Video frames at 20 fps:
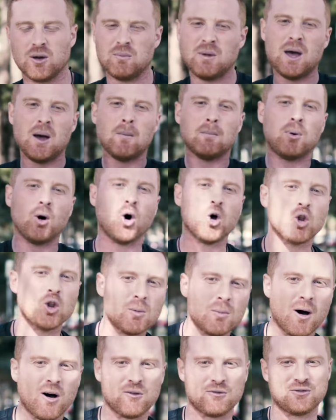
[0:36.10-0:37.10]
them, pull
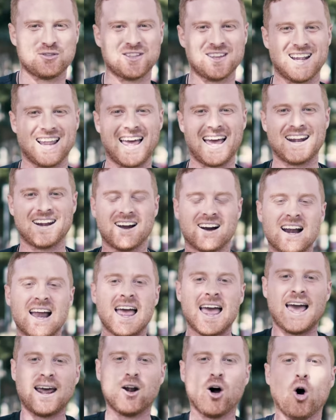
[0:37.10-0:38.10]
them off the ladder
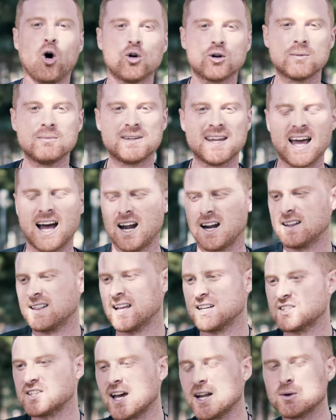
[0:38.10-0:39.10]
and hold them down.
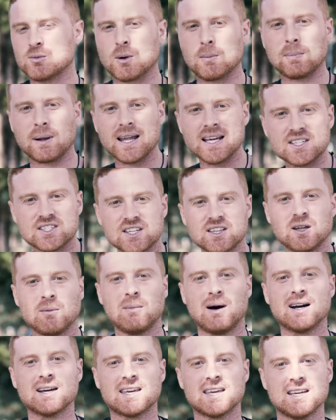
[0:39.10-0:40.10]
They started replacing the
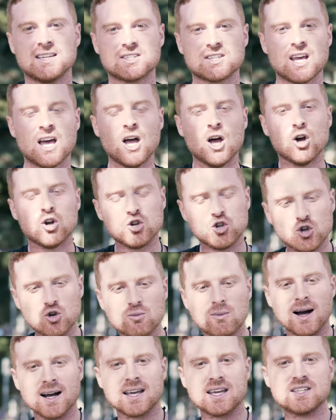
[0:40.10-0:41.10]
monkeys.
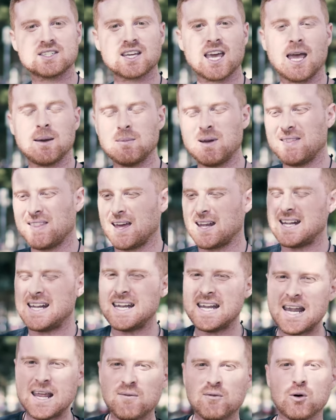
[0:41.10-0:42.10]
New monkeys came in that
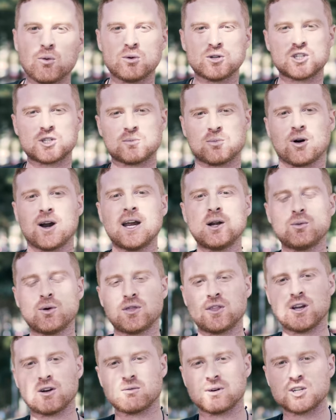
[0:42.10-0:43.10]
never were sprayed
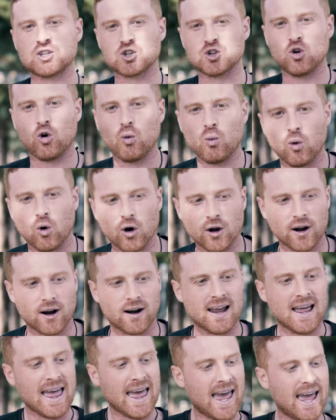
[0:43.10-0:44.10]
with the original
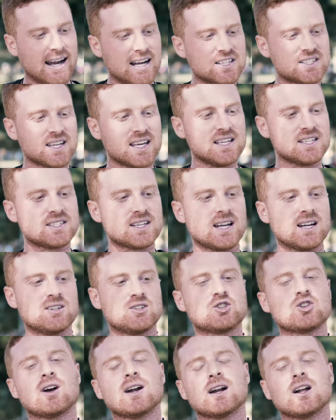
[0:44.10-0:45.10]
water. And as they started
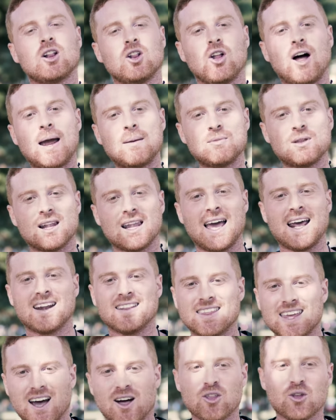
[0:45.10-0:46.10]
to try to climb the
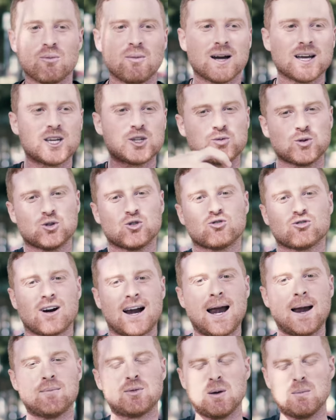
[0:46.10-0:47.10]
ladder, the other monkeys would
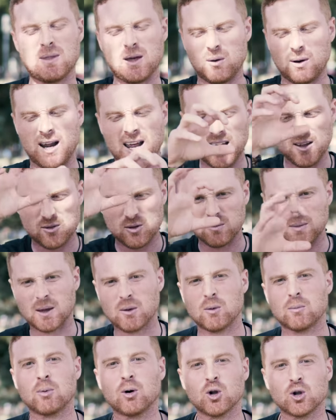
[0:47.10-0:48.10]
grab them, they would hit them,
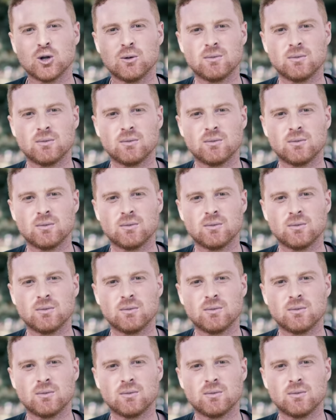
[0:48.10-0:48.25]
they would pull